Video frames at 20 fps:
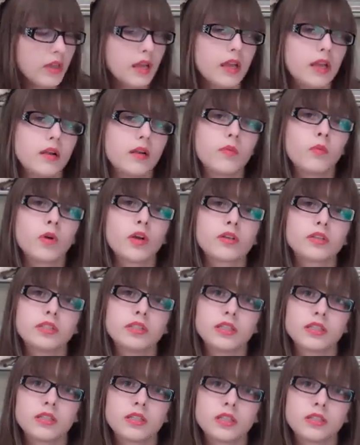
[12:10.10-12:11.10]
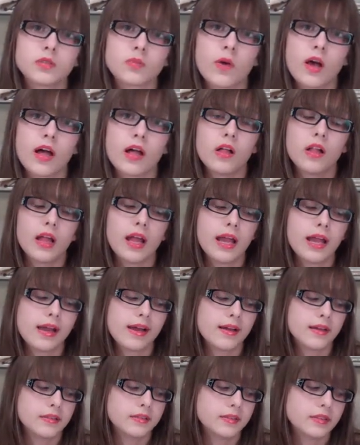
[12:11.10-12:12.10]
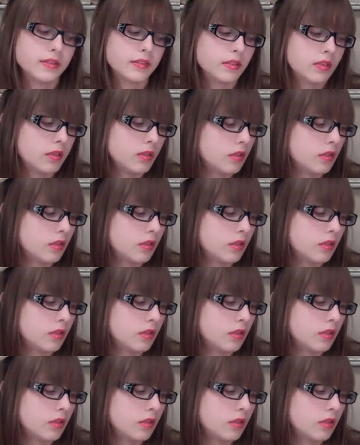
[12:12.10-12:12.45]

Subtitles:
It works just as well, and